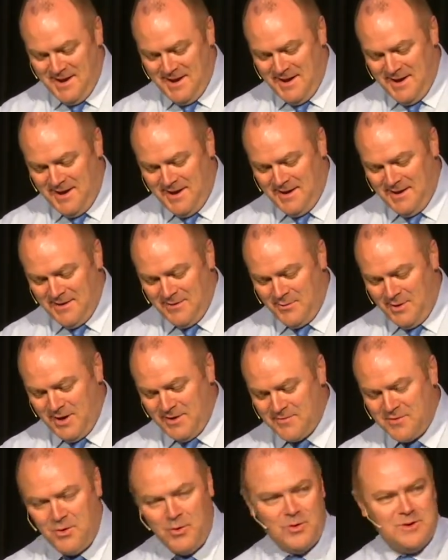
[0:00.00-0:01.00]
uh, while,
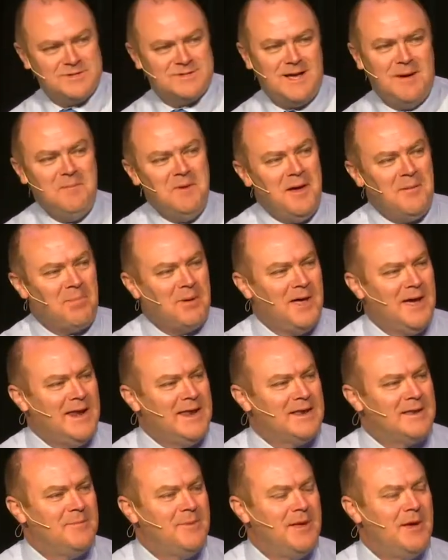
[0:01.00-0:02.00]
of course, I'm not
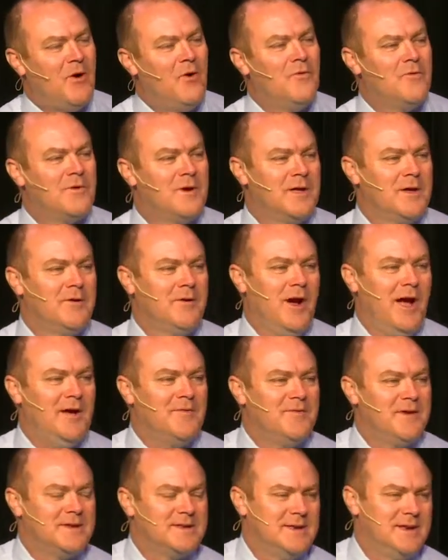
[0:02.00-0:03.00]
planning to be overly
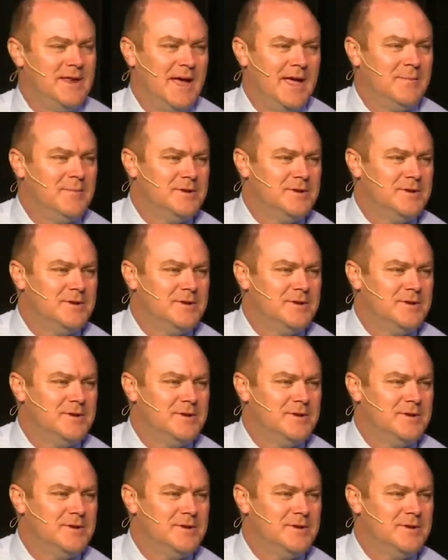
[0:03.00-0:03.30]
graphic today,